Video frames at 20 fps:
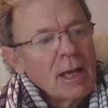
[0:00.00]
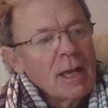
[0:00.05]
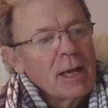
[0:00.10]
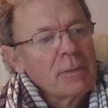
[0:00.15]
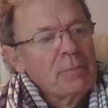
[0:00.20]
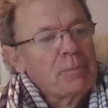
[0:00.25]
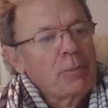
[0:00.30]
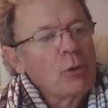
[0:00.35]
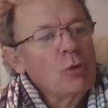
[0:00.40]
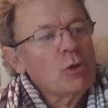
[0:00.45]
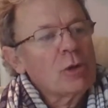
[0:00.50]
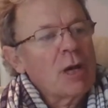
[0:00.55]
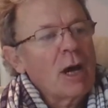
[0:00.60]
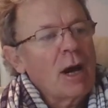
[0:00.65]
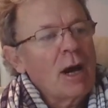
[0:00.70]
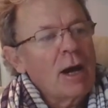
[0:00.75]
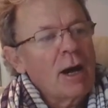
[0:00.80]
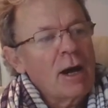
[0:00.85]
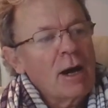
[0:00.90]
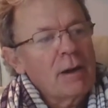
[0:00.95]
At
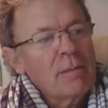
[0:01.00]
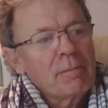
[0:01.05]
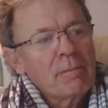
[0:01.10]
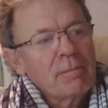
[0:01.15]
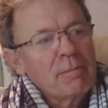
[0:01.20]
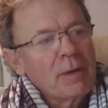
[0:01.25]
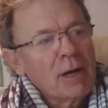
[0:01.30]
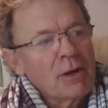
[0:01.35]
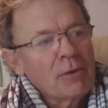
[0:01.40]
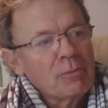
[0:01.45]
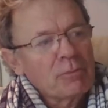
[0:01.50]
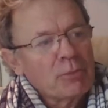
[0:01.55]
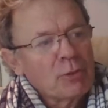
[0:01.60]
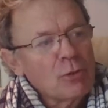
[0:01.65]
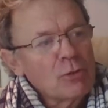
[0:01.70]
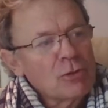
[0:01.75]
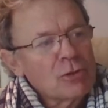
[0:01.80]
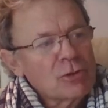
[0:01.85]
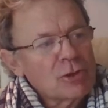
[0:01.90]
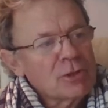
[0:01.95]
Pukaha, Mount
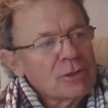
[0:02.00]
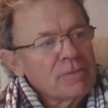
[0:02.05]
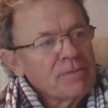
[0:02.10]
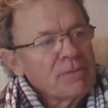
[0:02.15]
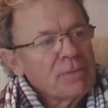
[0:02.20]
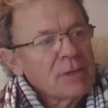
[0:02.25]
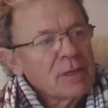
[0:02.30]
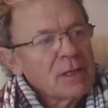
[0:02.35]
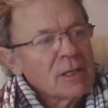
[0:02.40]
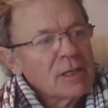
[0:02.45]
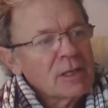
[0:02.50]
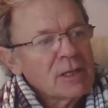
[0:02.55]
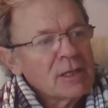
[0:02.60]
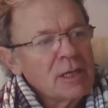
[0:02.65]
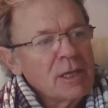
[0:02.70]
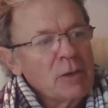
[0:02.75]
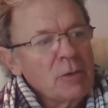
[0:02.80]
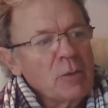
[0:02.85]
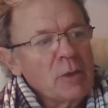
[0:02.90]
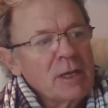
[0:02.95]
Bruce,
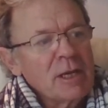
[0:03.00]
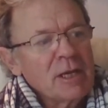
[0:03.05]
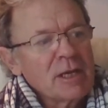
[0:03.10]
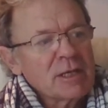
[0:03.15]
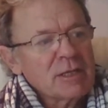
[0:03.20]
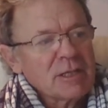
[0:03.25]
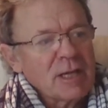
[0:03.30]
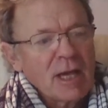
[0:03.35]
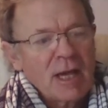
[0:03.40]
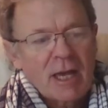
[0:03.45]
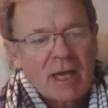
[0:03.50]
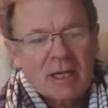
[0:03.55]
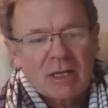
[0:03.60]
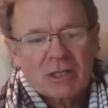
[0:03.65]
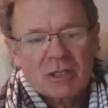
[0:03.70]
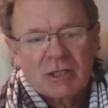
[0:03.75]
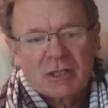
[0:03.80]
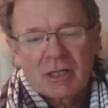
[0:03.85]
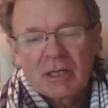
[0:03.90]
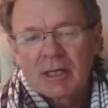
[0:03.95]
Kiwi eggs are
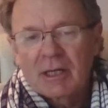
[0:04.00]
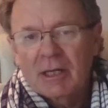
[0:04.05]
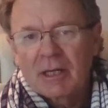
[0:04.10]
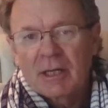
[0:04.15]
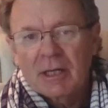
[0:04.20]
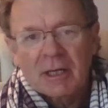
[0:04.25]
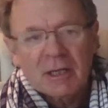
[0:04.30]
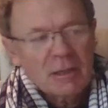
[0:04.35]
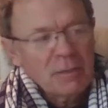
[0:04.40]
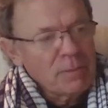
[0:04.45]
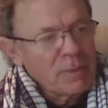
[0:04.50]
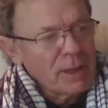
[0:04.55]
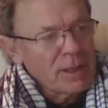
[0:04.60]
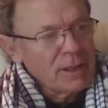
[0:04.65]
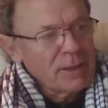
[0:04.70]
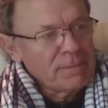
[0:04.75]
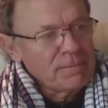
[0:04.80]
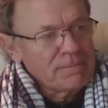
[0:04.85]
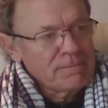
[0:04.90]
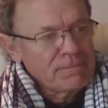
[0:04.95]
hatched in an
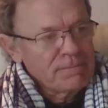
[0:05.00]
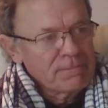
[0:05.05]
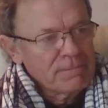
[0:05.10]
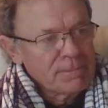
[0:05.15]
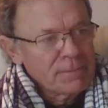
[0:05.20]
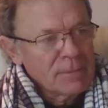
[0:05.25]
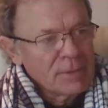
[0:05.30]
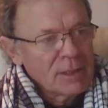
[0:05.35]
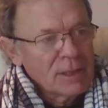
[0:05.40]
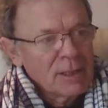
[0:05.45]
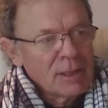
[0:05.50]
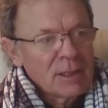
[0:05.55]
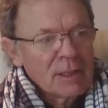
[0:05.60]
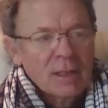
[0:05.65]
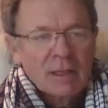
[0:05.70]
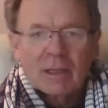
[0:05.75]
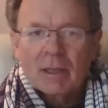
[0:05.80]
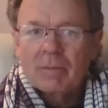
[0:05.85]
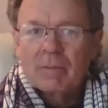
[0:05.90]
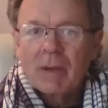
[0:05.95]
incubator.
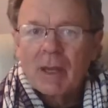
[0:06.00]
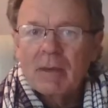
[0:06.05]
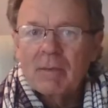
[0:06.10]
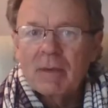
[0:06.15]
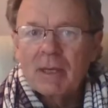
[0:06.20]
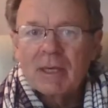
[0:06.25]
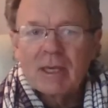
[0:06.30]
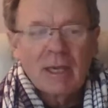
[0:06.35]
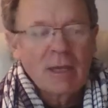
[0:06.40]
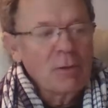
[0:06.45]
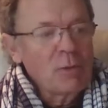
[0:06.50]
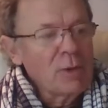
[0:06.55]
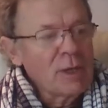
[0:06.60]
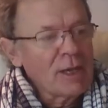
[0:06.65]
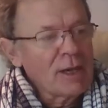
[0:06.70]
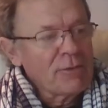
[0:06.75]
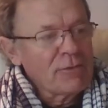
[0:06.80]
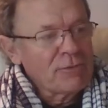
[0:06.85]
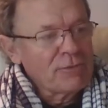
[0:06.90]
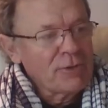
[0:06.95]
The baby kiwi
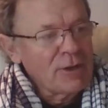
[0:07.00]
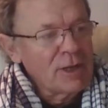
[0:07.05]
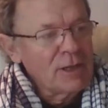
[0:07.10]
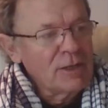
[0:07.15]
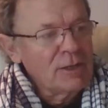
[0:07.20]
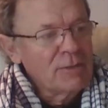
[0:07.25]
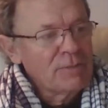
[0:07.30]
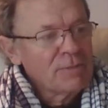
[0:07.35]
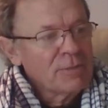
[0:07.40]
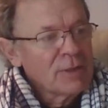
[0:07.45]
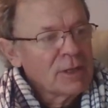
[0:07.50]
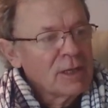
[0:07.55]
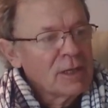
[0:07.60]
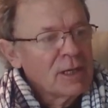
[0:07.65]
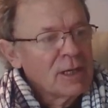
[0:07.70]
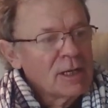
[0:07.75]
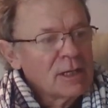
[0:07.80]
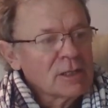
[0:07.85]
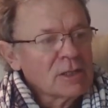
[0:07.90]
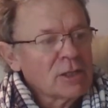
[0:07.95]
are fed
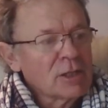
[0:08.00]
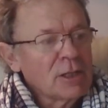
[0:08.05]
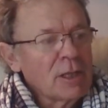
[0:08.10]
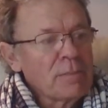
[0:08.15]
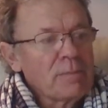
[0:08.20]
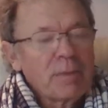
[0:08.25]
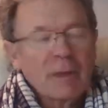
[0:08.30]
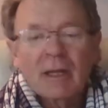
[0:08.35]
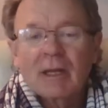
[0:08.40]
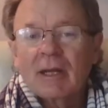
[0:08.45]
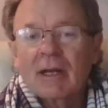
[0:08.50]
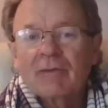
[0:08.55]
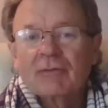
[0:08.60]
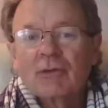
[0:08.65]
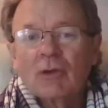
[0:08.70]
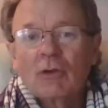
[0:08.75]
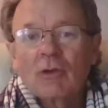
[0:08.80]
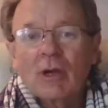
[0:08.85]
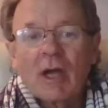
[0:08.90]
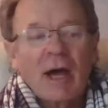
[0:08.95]
until they're big enough
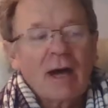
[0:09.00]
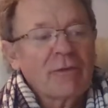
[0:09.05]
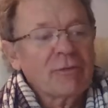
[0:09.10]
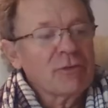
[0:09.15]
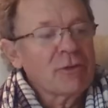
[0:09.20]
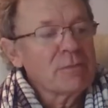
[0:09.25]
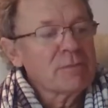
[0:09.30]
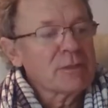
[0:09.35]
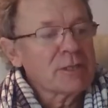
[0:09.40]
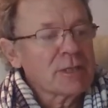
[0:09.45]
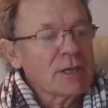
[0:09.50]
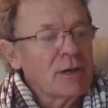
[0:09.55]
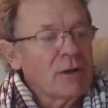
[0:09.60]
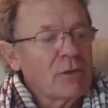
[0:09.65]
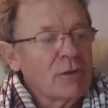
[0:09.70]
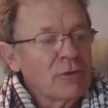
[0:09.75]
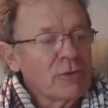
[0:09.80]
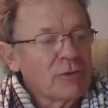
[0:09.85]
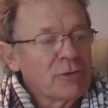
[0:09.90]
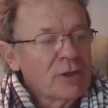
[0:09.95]
to look after
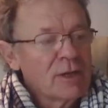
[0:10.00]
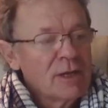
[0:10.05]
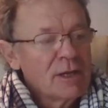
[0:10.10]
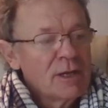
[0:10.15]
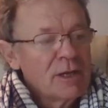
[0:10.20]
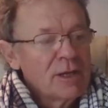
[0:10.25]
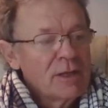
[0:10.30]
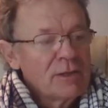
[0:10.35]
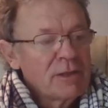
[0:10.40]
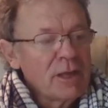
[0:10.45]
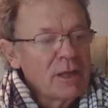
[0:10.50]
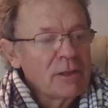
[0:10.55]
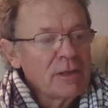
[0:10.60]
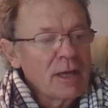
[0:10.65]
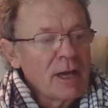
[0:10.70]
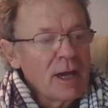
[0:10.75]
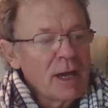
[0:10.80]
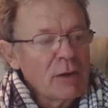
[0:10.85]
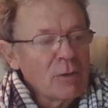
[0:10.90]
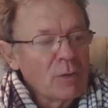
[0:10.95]
themselves. Then
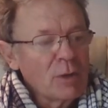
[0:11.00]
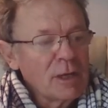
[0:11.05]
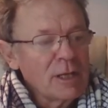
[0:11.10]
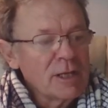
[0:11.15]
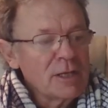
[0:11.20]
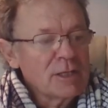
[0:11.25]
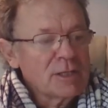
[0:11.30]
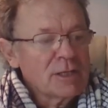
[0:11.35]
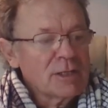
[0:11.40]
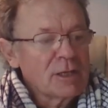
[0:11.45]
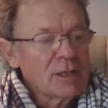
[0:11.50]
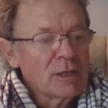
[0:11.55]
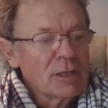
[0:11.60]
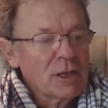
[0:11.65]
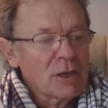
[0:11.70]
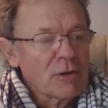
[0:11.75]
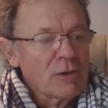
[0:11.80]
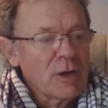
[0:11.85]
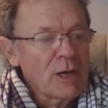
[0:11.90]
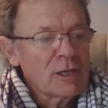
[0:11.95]
they are released in the
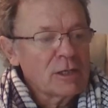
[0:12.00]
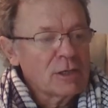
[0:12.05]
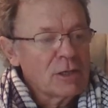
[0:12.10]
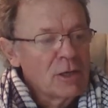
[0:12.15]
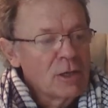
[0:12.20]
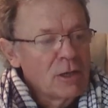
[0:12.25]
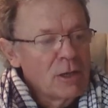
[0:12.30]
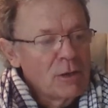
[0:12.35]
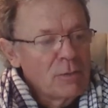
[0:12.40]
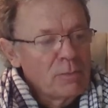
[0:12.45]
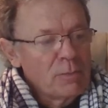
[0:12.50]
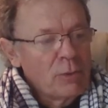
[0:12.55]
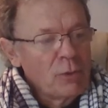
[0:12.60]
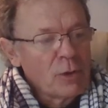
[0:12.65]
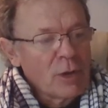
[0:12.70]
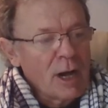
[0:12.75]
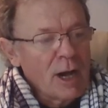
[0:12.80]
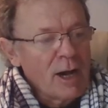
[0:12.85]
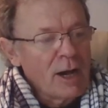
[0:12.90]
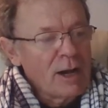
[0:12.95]
great
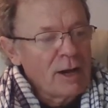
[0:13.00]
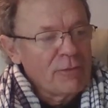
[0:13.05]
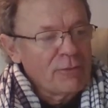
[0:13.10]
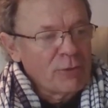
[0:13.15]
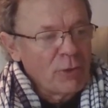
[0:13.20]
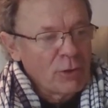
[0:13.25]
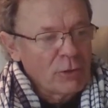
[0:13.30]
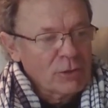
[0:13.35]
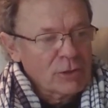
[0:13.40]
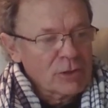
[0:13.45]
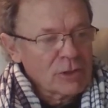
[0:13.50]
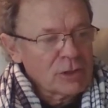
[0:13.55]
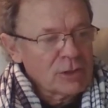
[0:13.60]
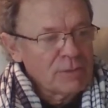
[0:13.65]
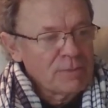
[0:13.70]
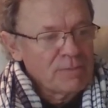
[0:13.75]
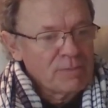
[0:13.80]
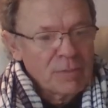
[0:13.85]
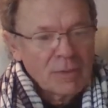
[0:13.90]
Pukaha forest,